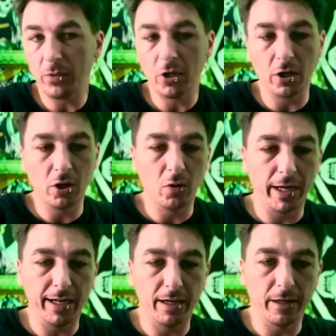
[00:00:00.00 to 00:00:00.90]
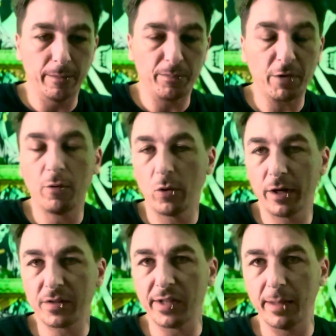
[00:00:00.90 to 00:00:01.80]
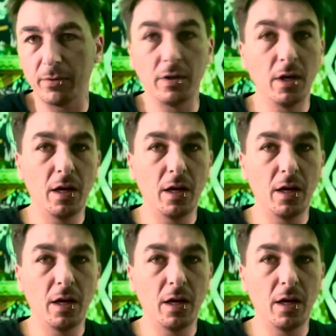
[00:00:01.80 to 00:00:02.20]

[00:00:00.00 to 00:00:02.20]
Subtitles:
You know, for example,